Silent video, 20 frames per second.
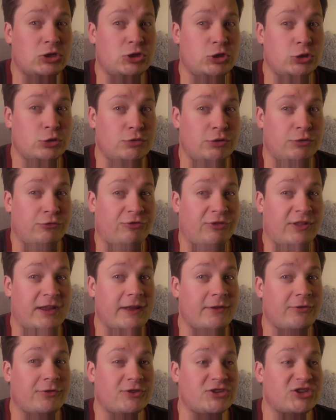do you
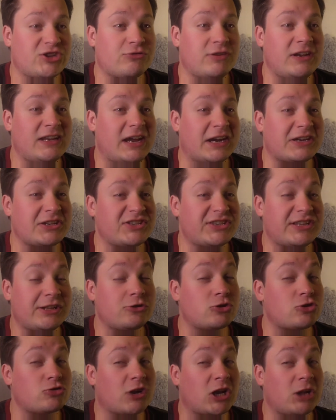think the Screen Actors
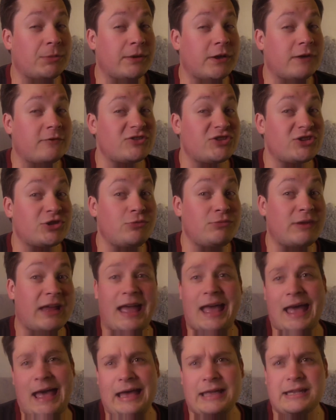Guild strike will be over soon,
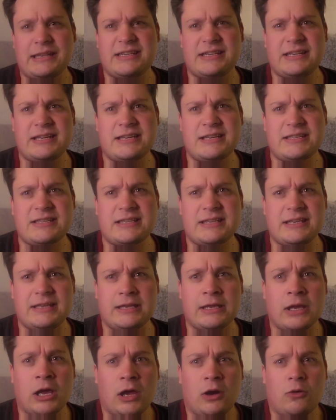and is
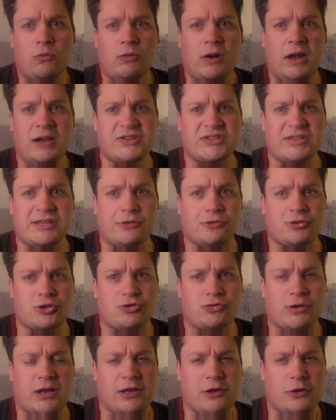the Writers Guild
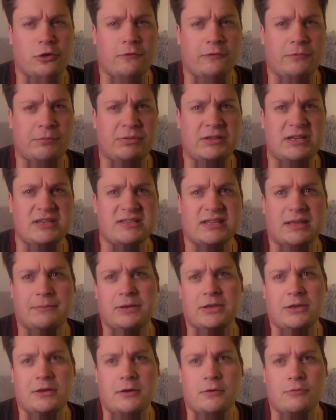strike over? Please let
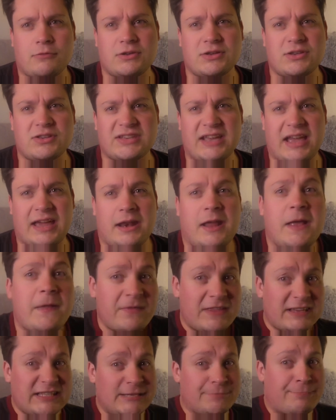me know, because again,
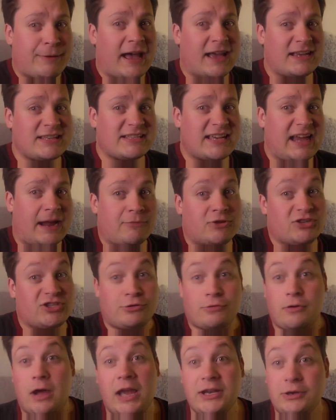this is past Cameron,
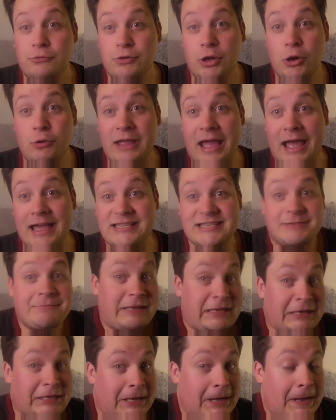so I don't know yet.
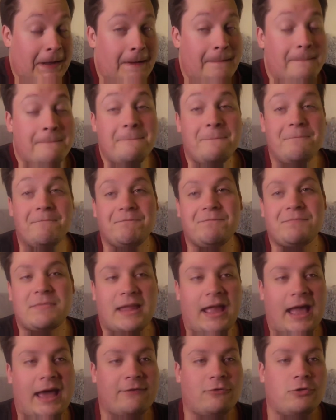And
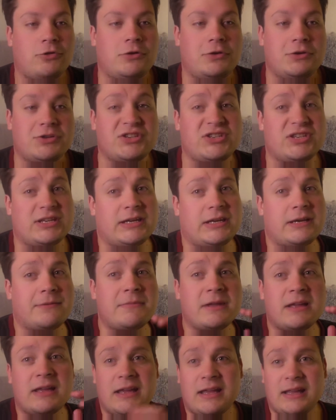of course, let
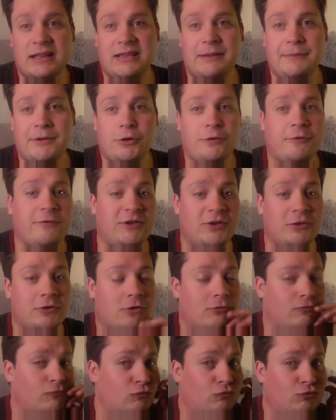me know if
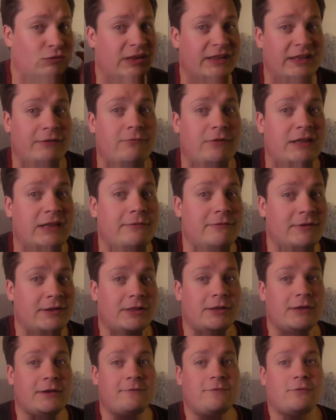you're really, really,
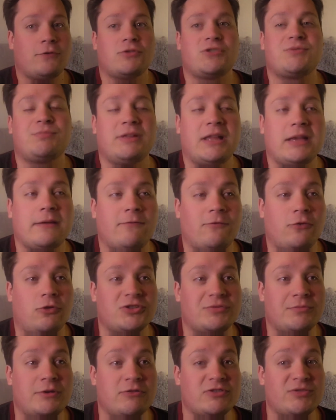really looking forward to playing
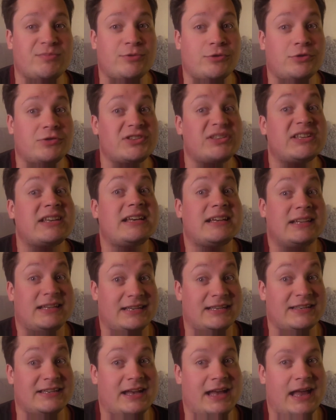Forza Motorsport,
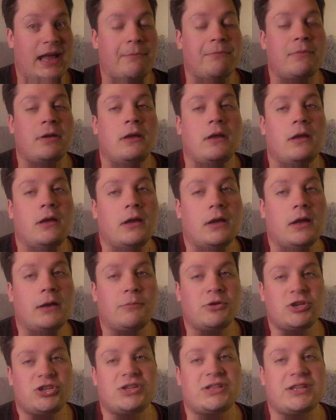as I am.
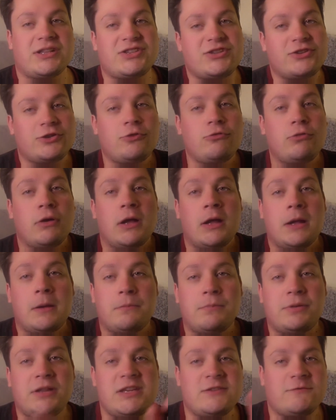And once you've done that too,
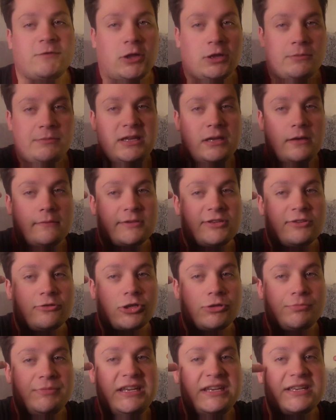please follow me on my
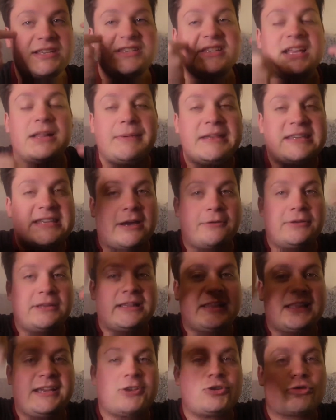social medias. They'll be down in
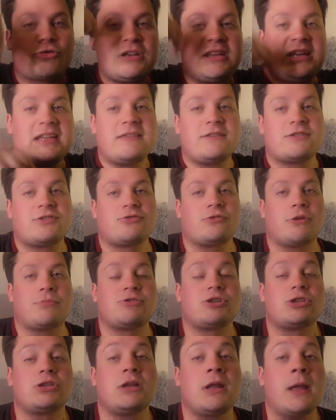Linktree in the
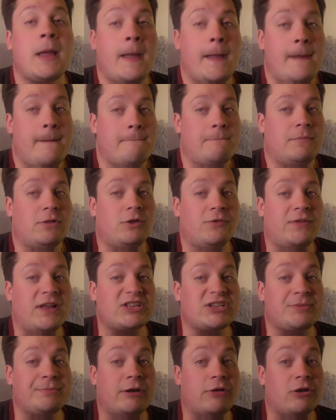description below.
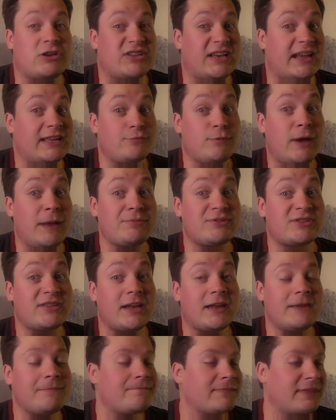That's going to be Roxanne's
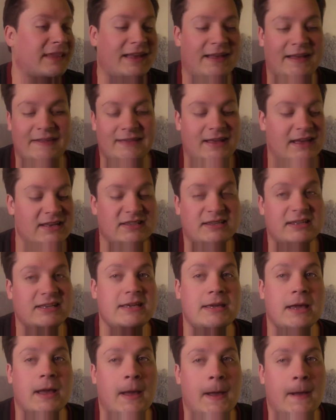website. And
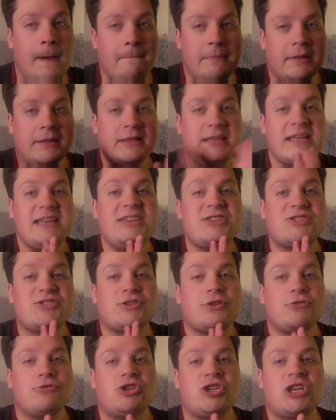lastly, please
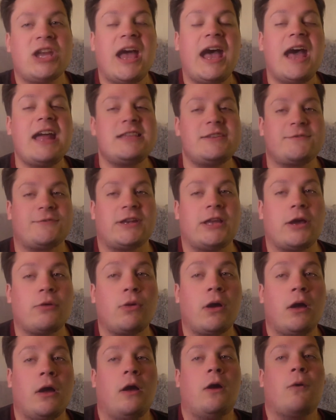do share this
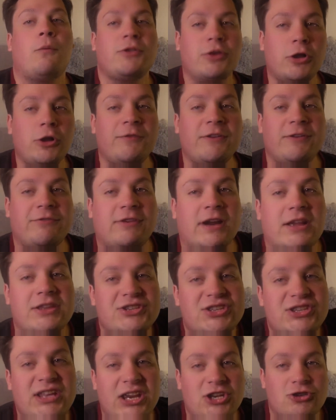video with all of your
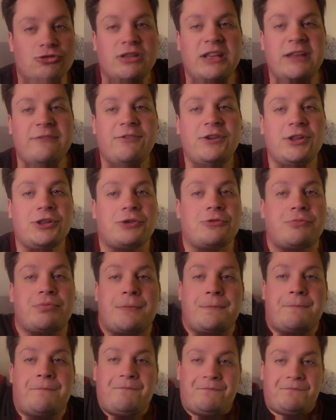friends so they can join the infinite loop
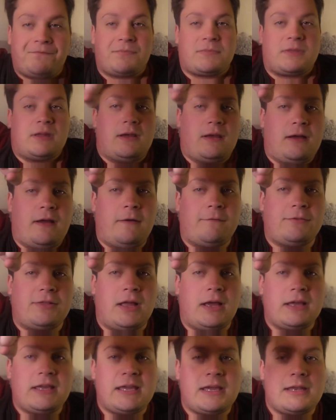of
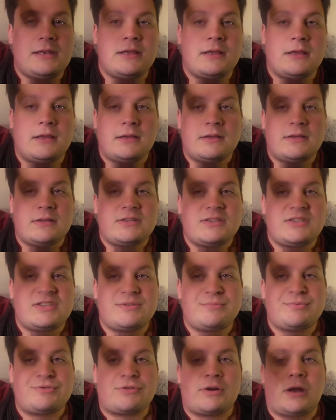liking,
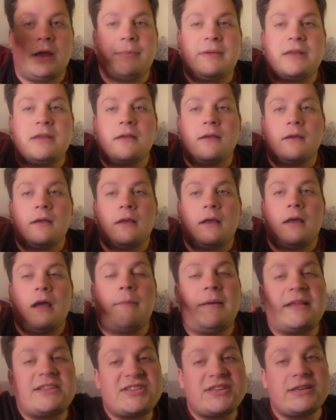subscribing,
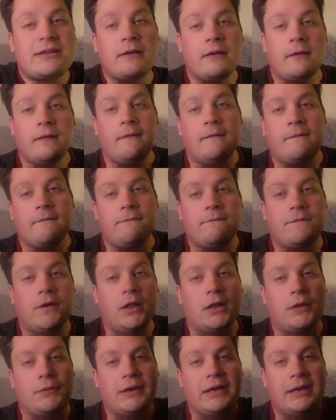commenting,
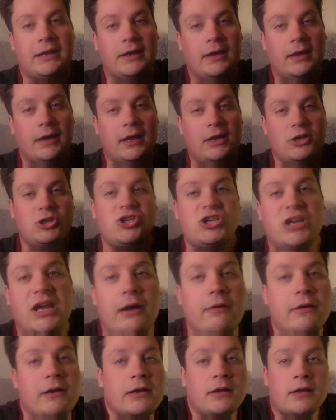following, and
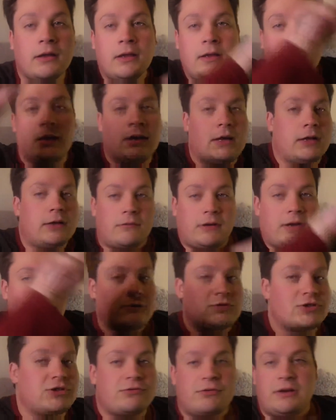sharing, and
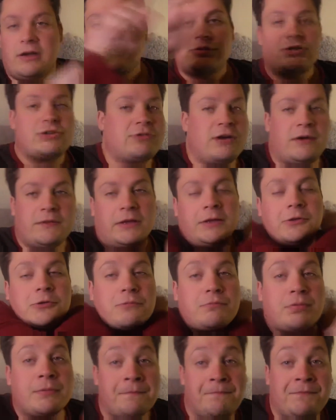around and around and around that
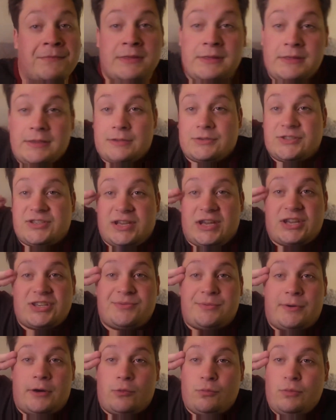loop. And I'll see you
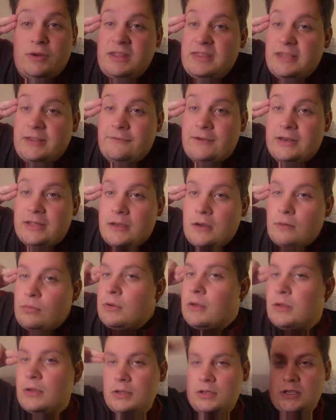guys tomorrow with another video.
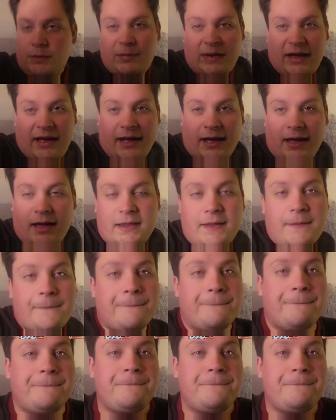Goodbye!